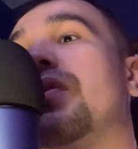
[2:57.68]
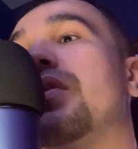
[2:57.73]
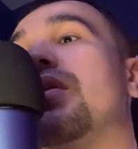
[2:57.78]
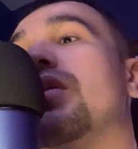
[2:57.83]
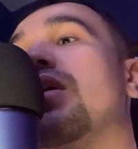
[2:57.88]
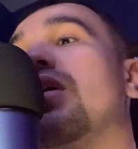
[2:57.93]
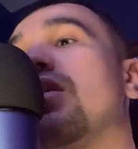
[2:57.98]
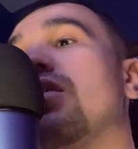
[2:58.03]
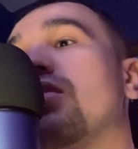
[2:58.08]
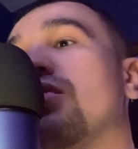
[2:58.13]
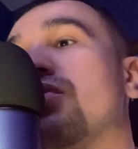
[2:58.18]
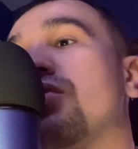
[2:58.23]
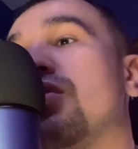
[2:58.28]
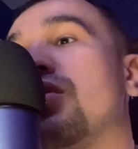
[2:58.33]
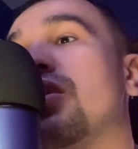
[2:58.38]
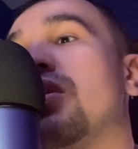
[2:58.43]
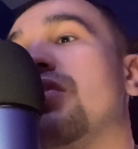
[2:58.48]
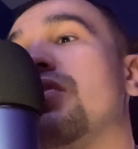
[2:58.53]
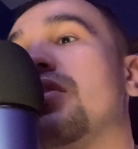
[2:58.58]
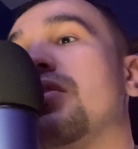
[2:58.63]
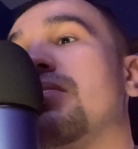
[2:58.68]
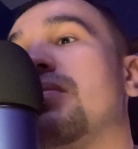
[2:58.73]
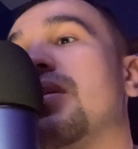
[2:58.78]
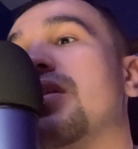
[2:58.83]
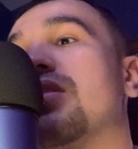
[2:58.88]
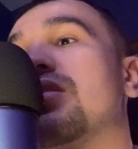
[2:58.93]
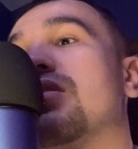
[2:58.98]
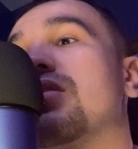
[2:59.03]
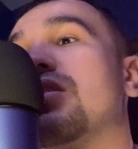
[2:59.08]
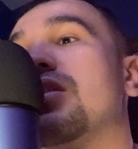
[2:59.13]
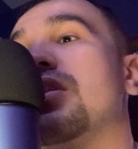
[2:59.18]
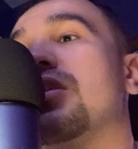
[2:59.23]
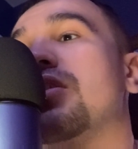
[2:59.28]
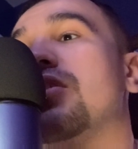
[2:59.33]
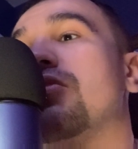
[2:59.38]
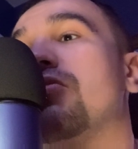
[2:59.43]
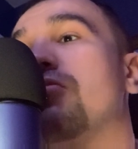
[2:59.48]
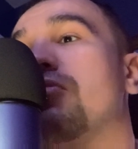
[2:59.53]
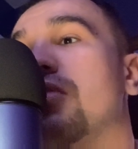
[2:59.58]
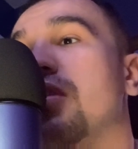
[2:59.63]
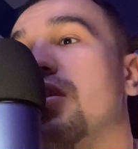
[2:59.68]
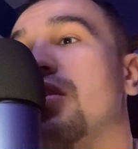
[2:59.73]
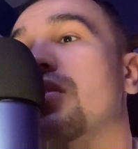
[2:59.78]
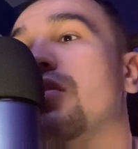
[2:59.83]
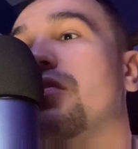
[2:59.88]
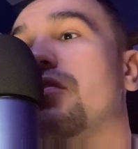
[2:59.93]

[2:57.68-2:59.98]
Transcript: all three of them actually win their